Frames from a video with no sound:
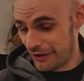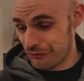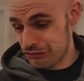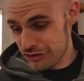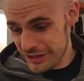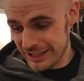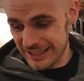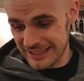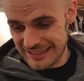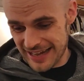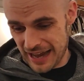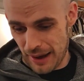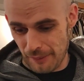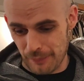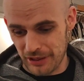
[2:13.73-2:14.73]
I've written it
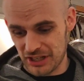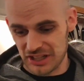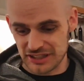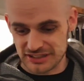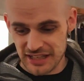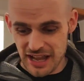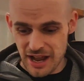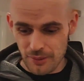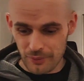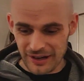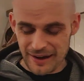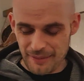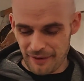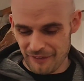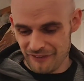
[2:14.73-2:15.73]
down because when I
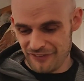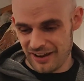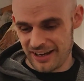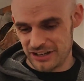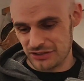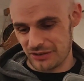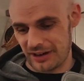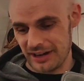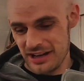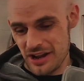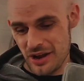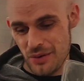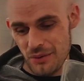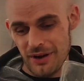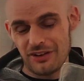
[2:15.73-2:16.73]
get my facts right,
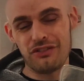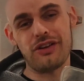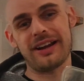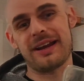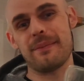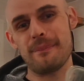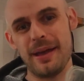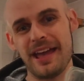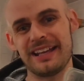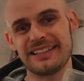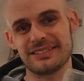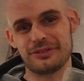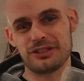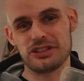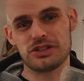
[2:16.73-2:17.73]
whenever I compare
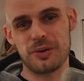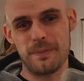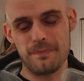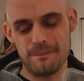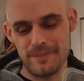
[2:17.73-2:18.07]
something to a